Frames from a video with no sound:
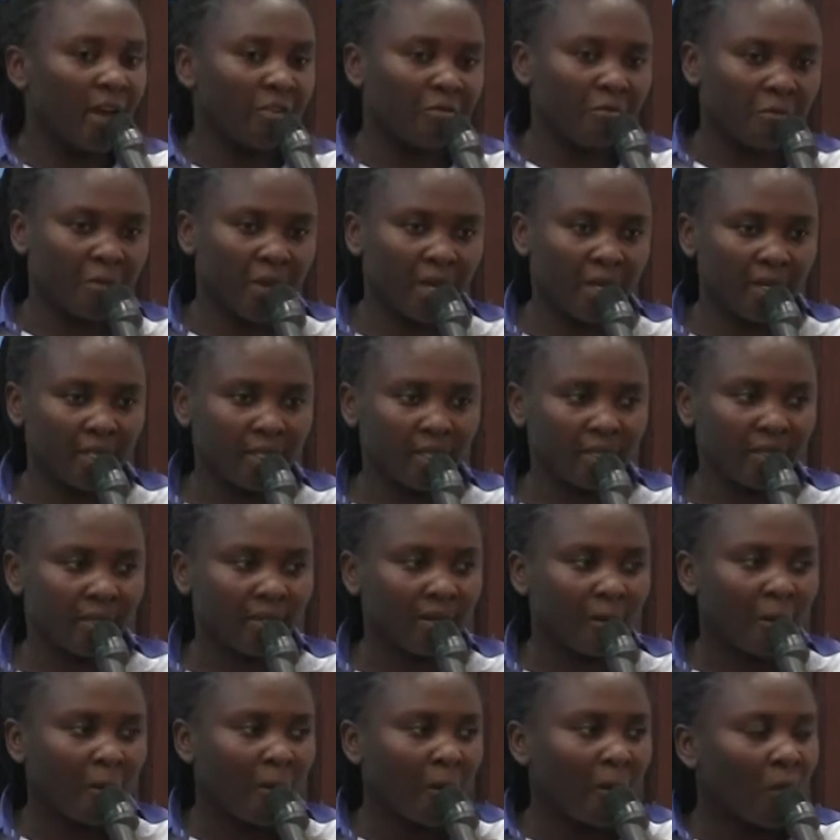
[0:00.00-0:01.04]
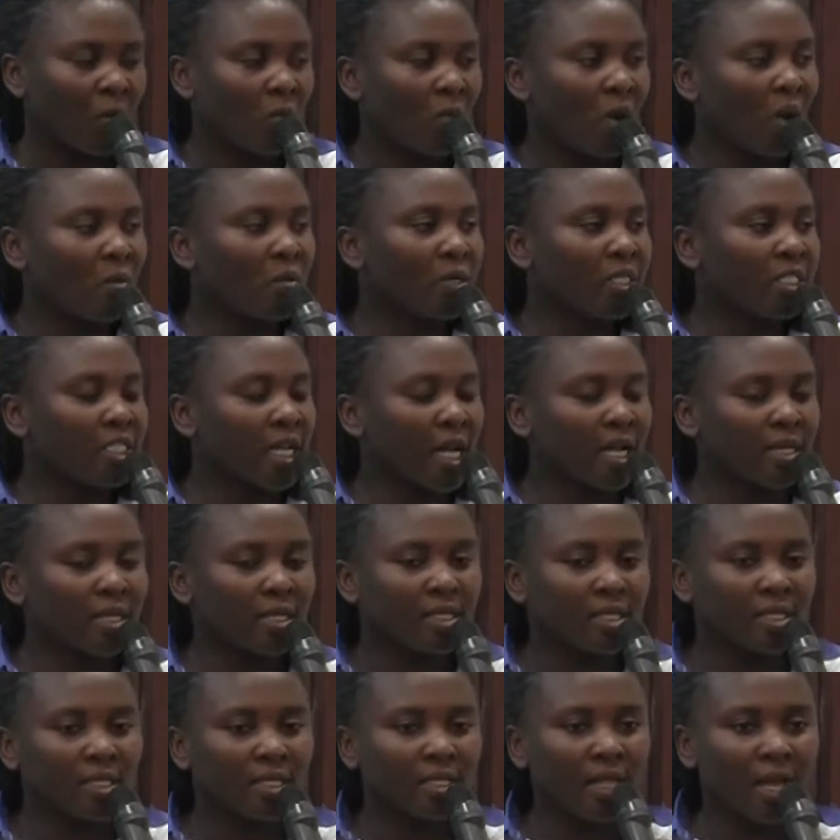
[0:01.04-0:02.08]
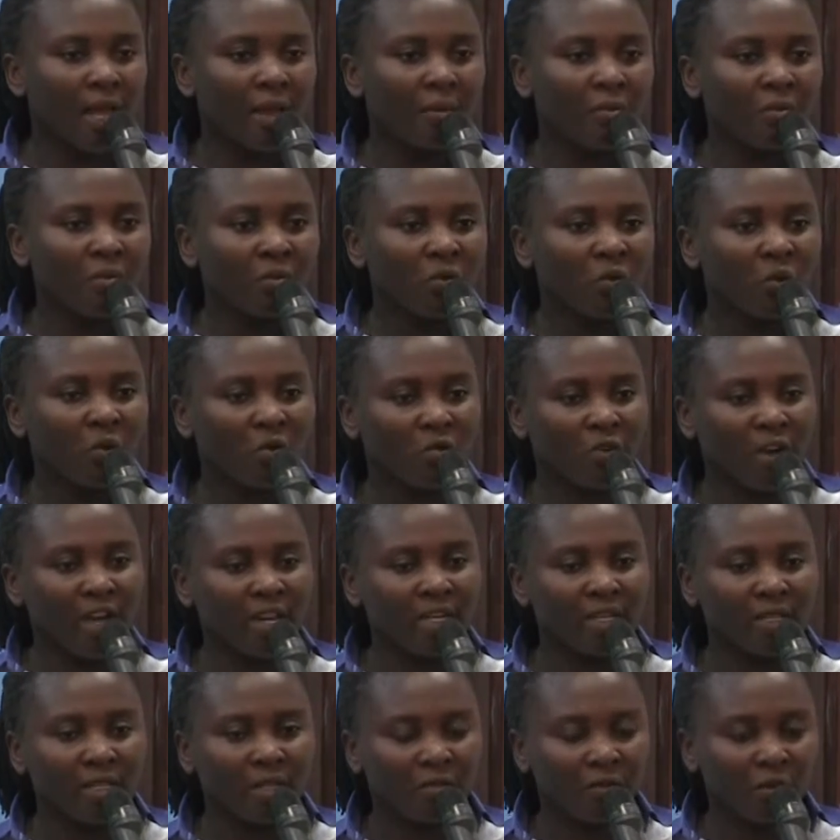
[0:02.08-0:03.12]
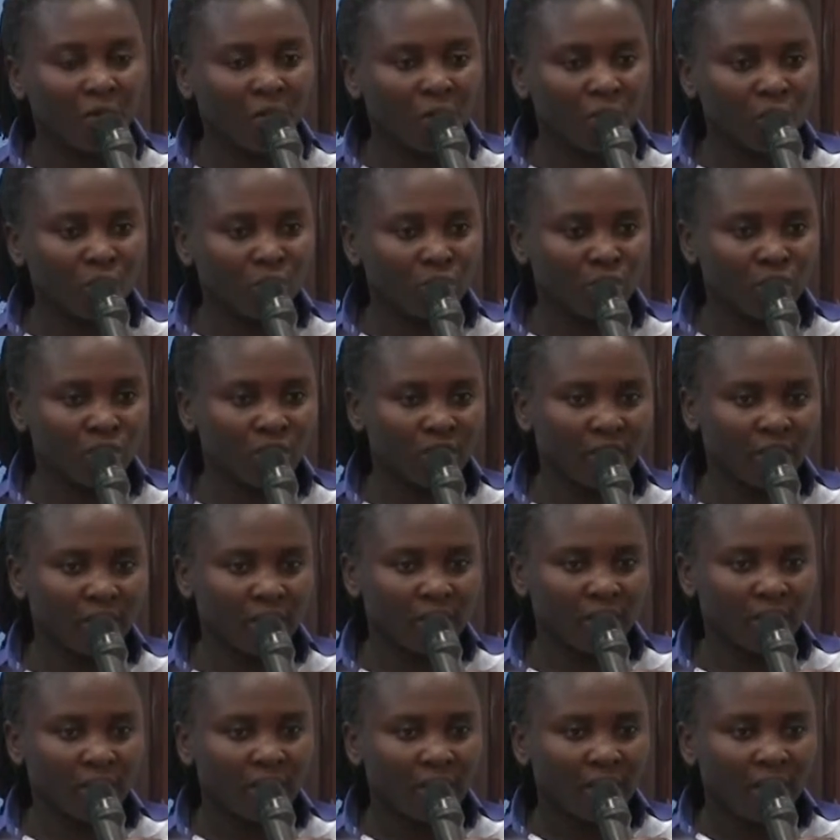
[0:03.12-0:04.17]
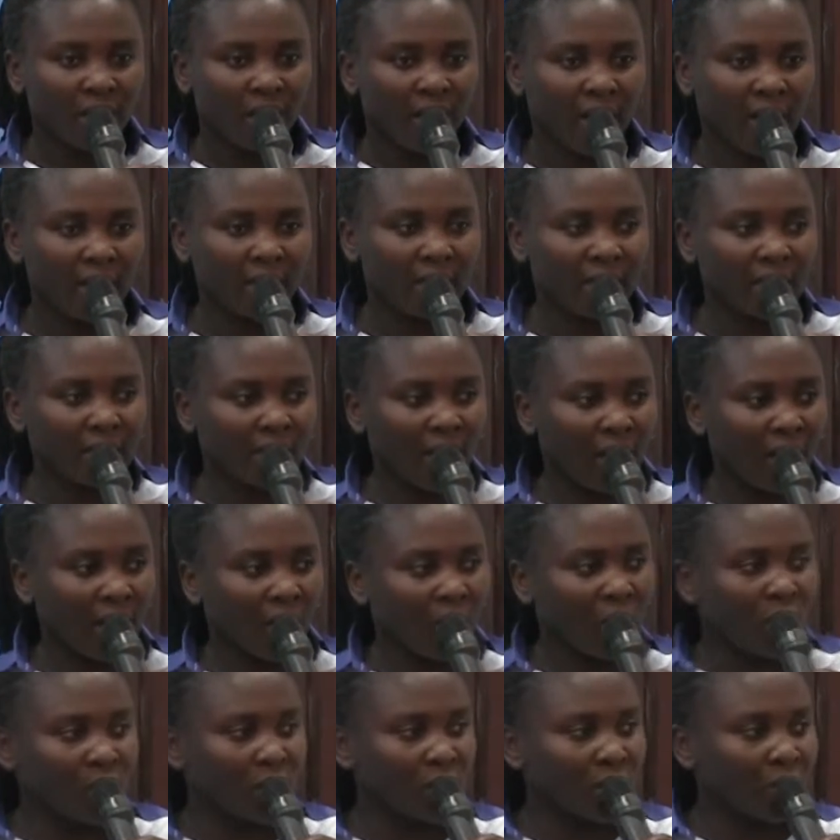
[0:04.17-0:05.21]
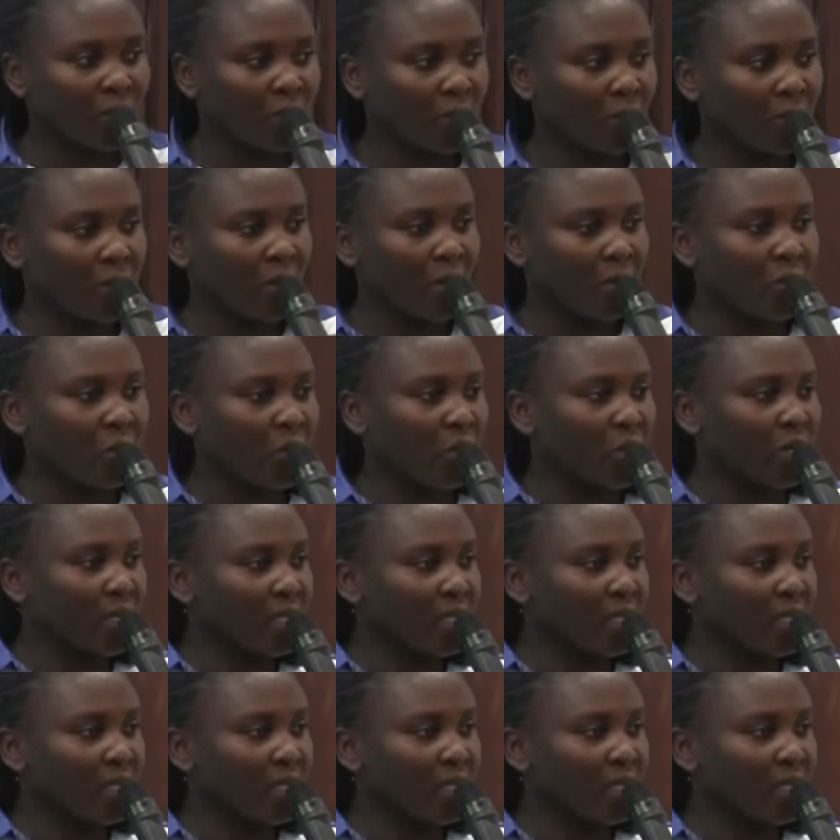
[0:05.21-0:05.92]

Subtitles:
I've paid, when we check the system, we find it difficult to trace. And this can cause problem, you